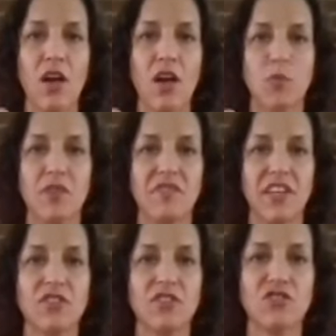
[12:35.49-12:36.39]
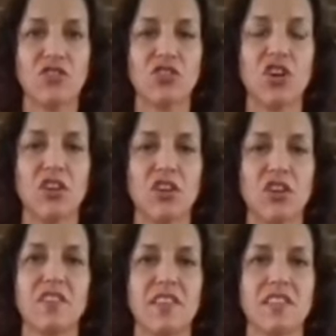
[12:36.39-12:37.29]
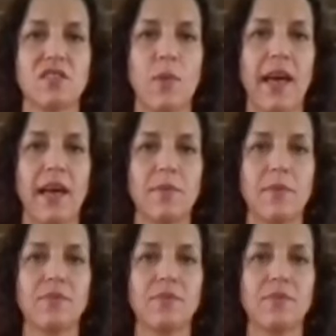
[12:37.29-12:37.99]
where the fingers are curved this way.